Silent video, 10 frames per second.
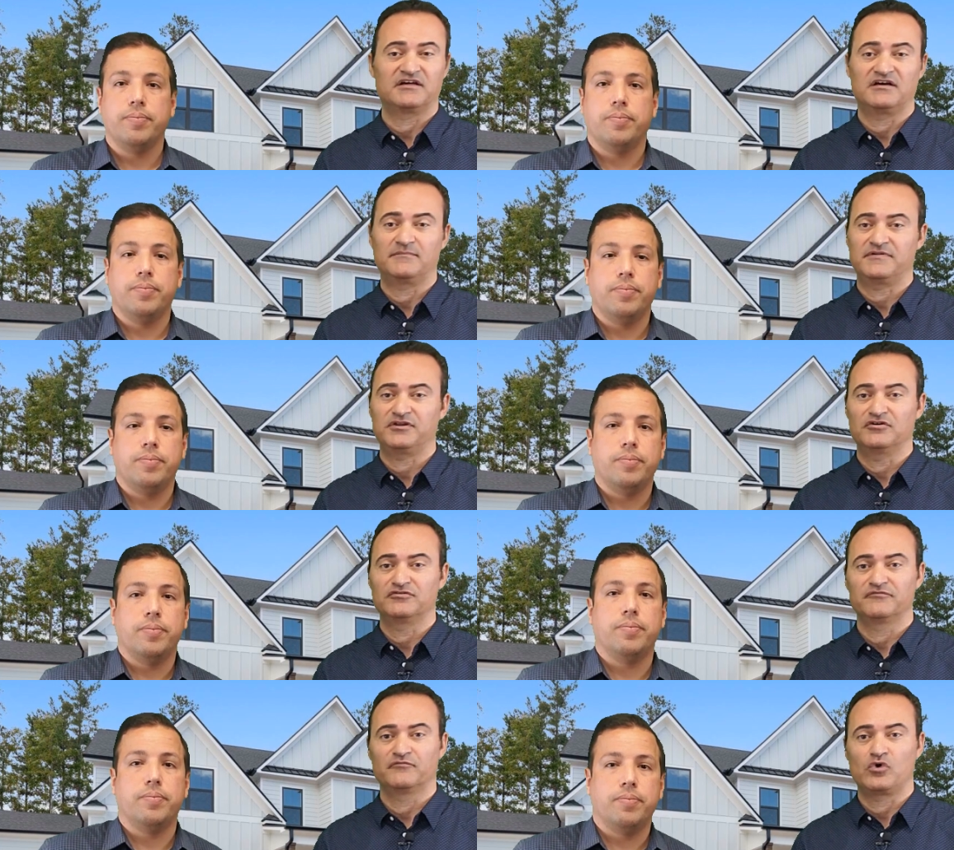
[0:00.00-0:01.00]
Speaker 1: Um, you know,
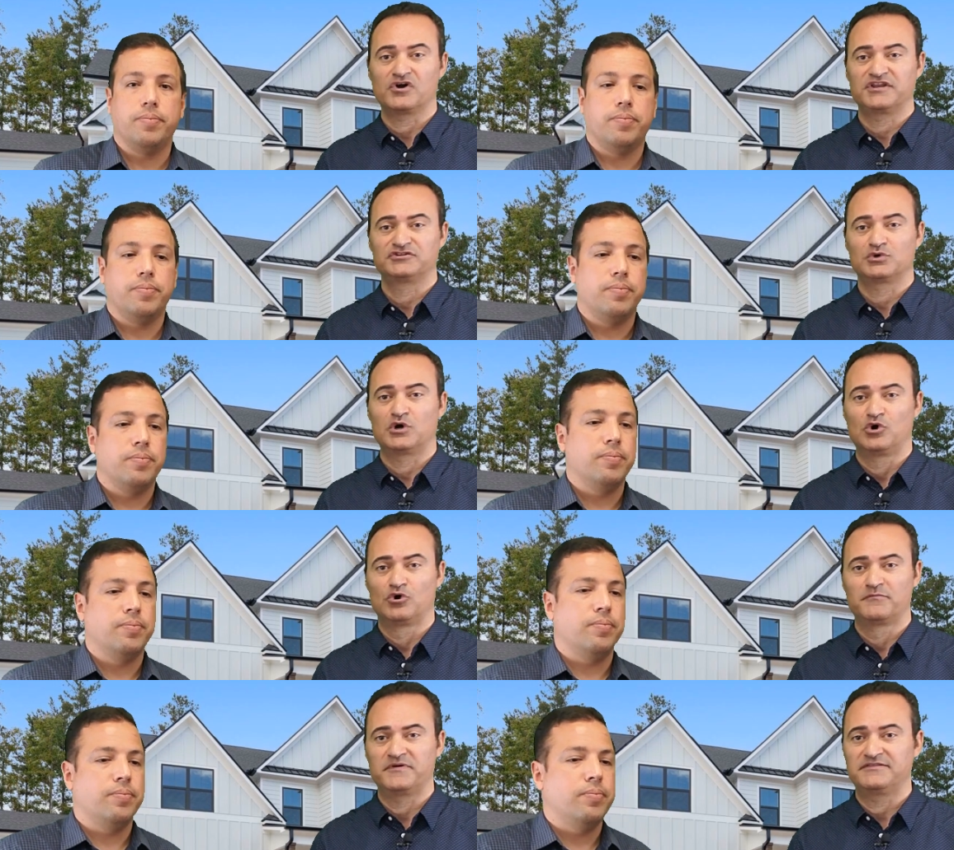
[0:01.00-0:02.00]
walking into a
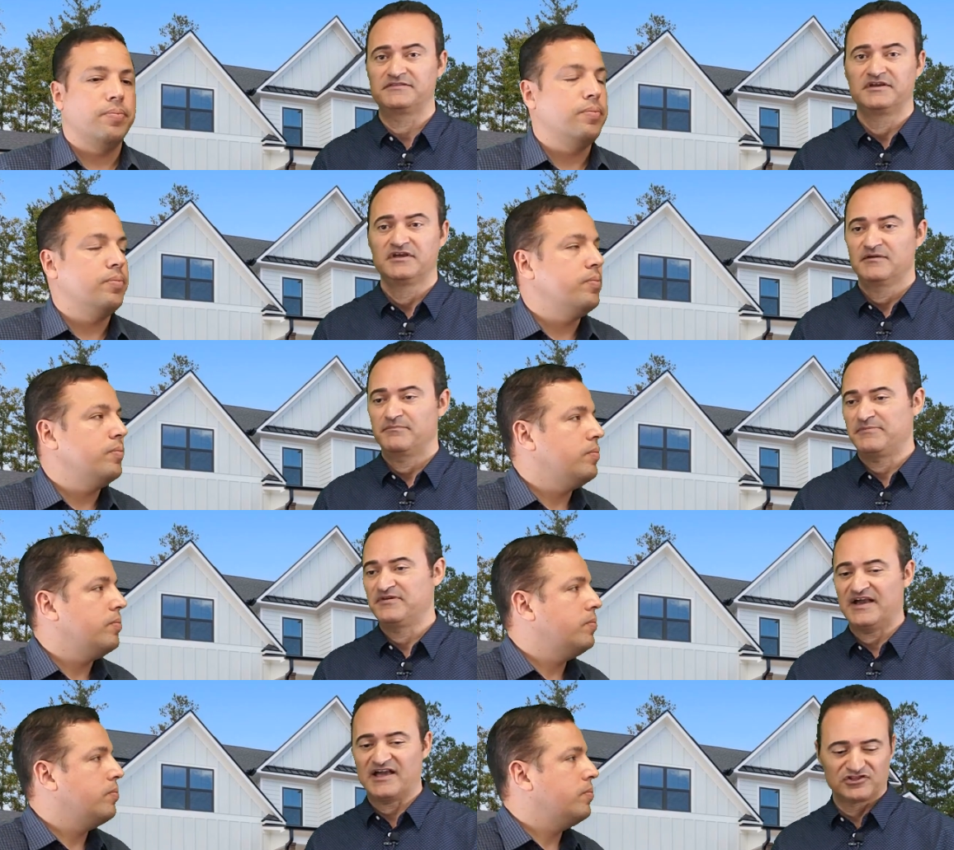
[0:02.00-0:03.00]
home and maybe you
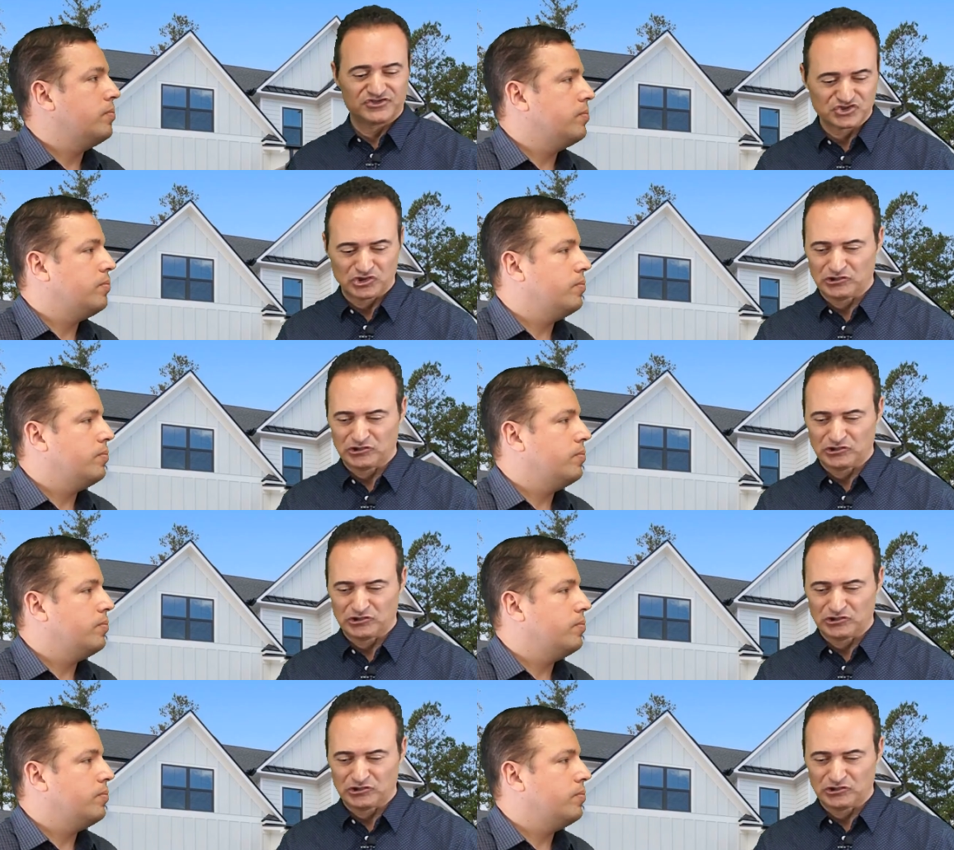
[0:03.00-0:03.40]
got just